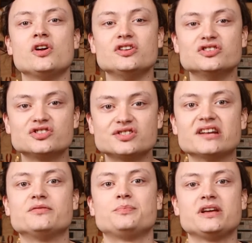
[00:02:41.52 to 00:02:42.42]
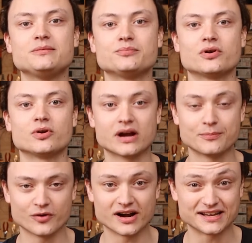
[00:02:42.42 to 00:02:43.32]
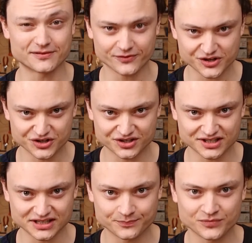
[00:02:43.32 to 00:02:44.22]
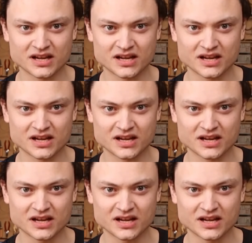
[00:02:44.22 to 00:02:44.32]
instead of peak program running efficiency.